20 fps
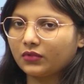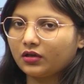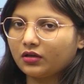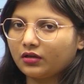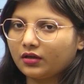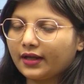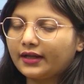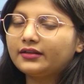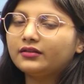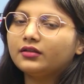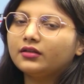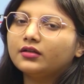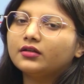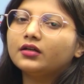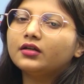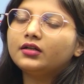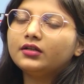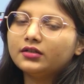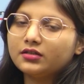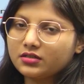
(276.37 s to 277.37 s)

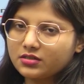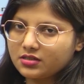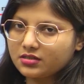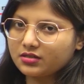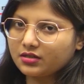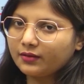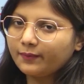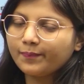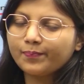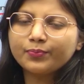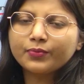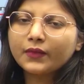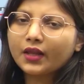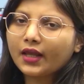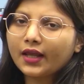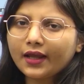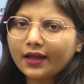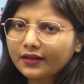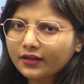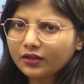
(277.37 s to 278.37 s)
ethical decision,
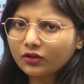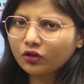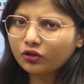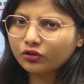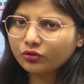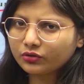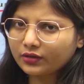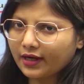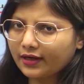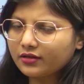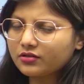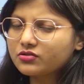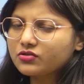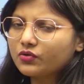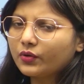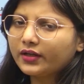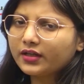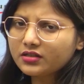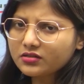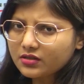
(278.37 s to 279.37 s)
AI cannot do that. So
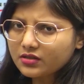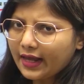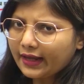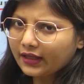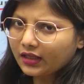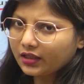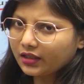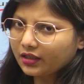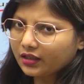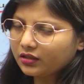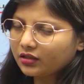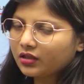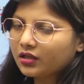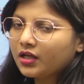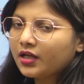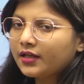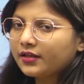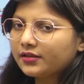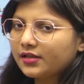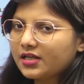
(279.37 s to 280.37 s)
it is lacking it.
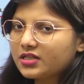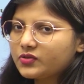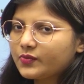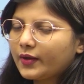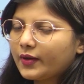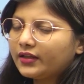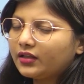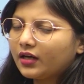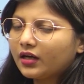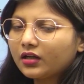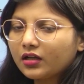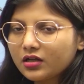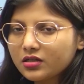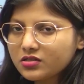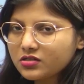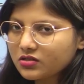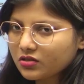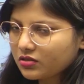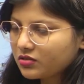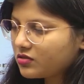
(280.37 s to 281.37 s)
That's why there are
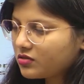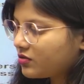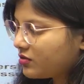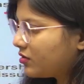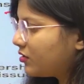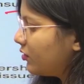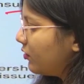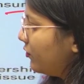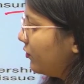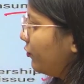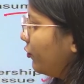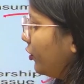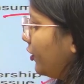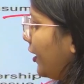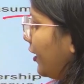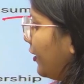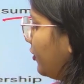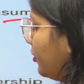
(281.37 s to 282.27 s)
concerns for that.